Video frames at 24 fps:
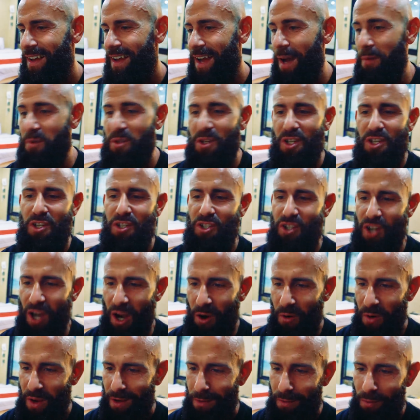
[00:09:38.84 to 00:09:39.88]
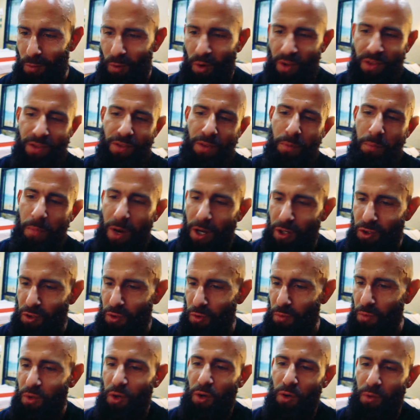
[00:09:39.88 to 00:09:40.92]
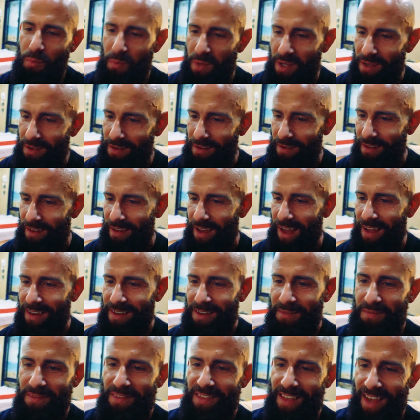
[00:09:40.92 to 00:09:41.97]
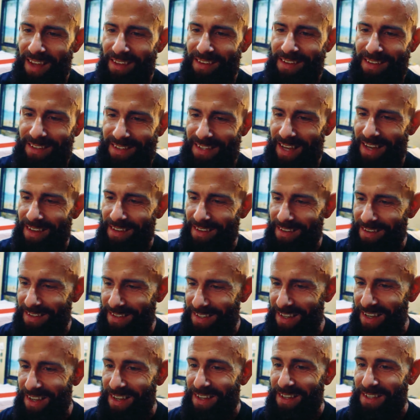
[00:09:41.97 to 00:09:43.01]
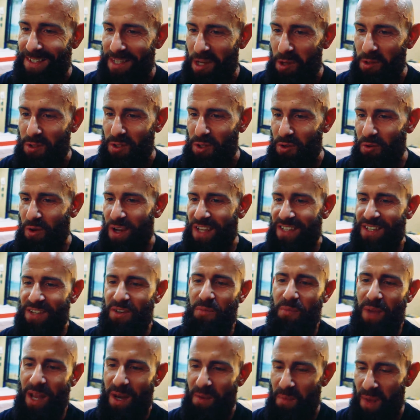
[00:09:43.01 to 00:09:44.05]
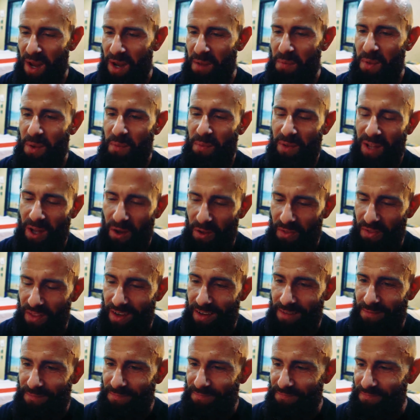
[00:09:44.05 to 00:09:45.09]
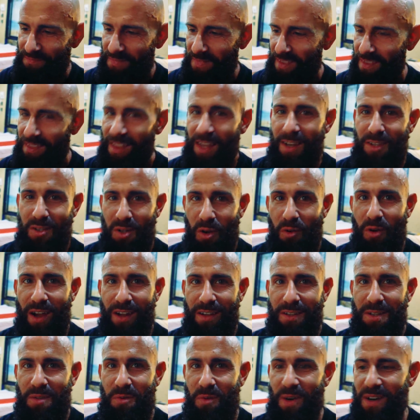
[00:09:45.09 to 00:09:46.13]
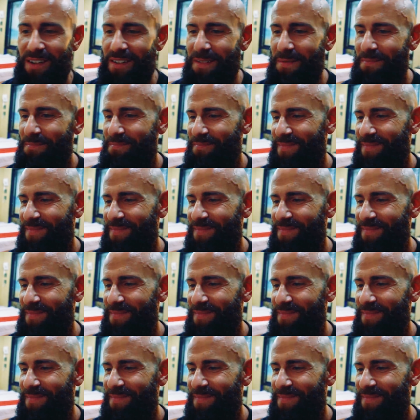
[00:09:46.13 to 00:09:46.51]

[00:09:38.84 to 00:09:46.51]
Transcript: I'm just sharing what the mushroom told me. And even that sentence sounds crazy to many, many people out there. That is alright as well.